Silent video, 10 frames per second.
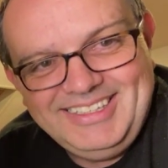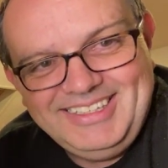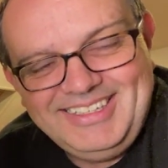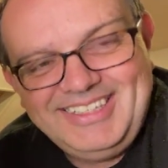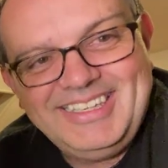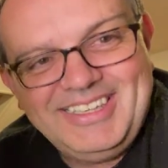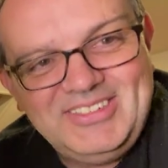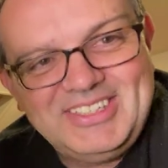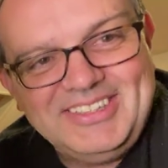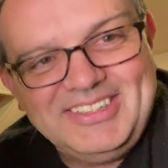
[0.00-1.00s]
yeah,
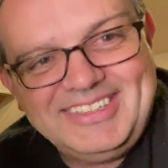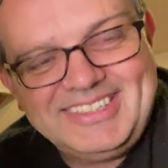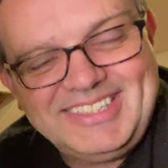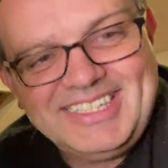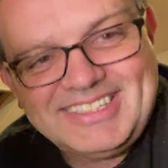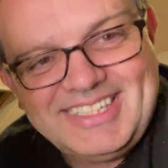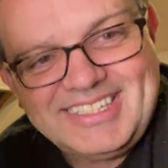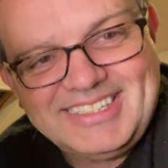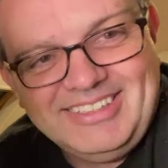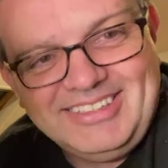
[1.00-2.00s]
number 206.
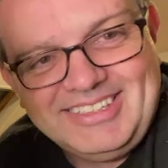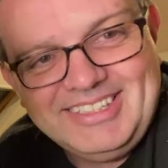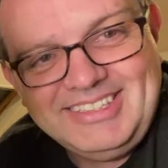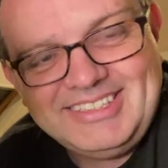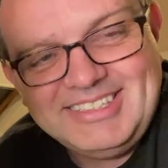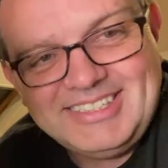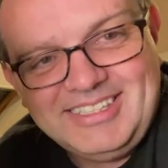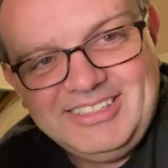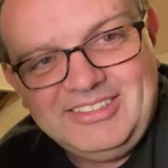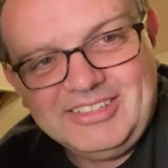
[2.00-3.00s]
That's like the list is
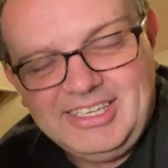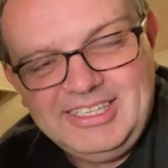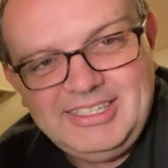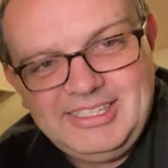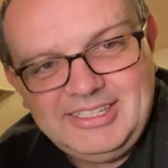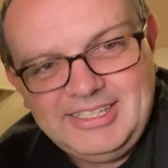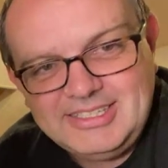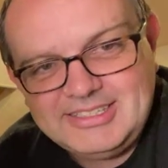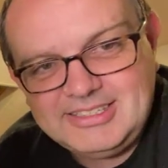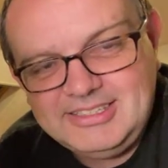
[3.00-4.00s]
so long, and
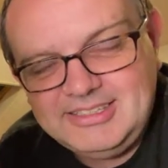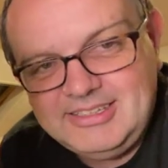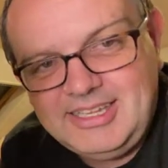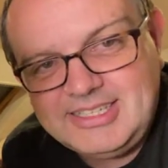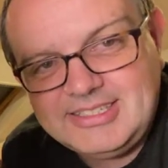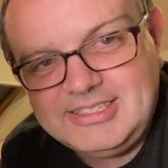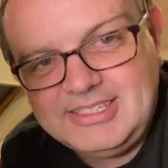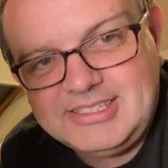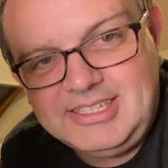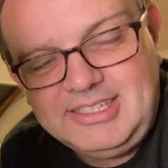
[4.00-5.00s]
that's
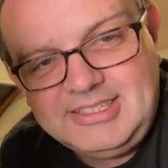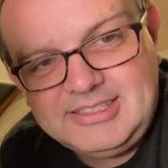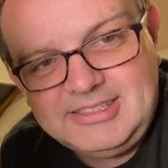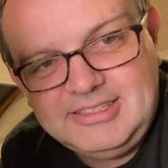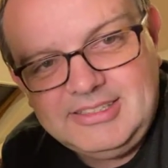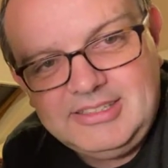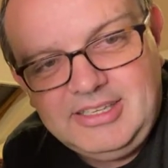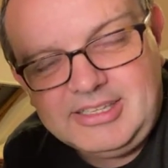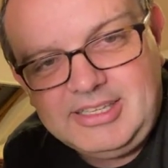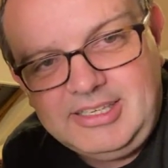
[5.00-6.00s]
just the list.
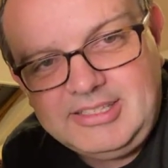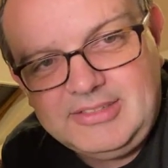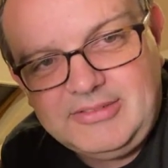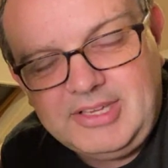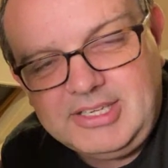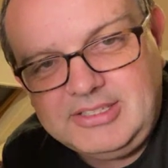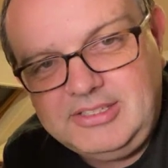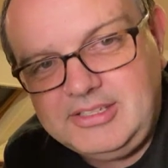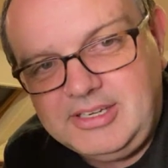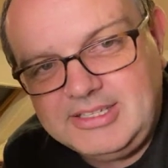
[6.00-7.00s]
Like the list of things
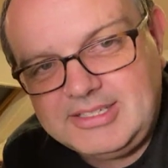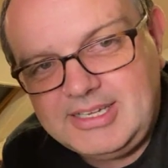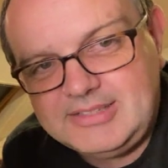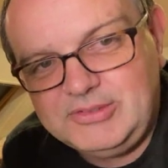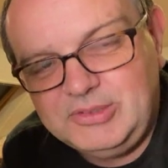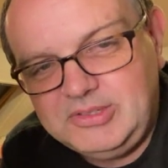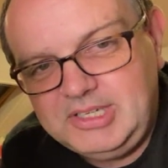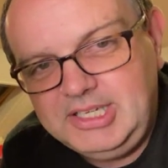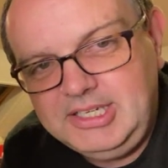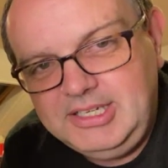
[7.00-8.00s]
you guys asked for
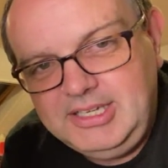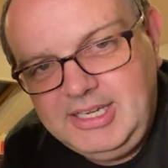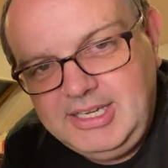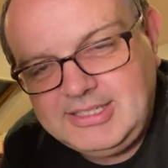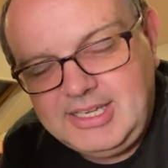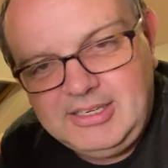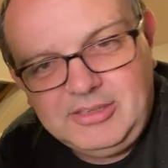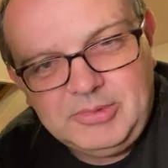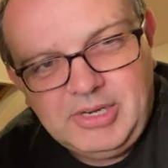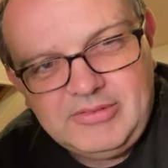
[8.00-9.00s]
is that
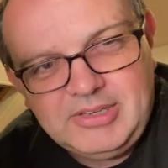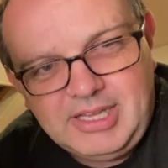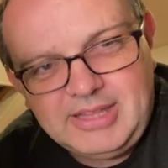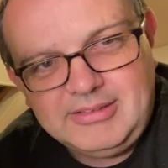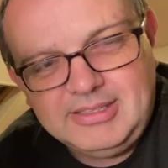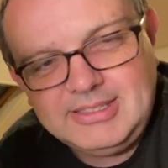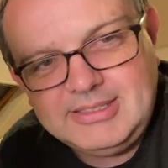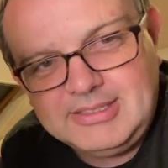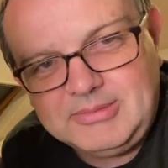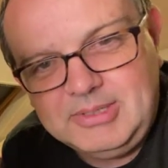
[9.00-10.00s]
long, but I've got other
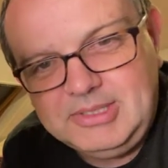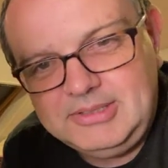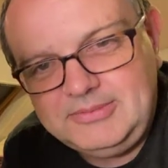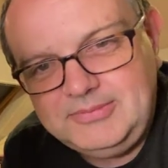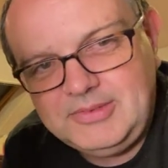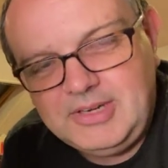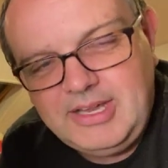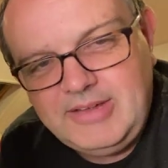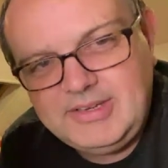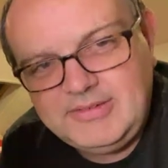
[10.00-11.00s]
ideas as well that I
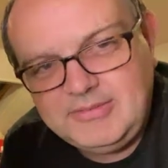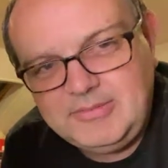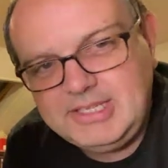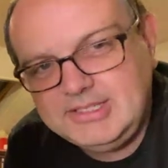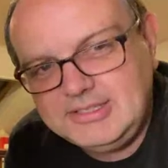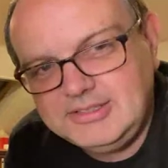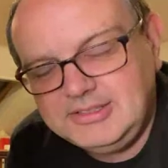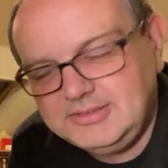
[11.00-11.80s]
haven't even mentioned to you.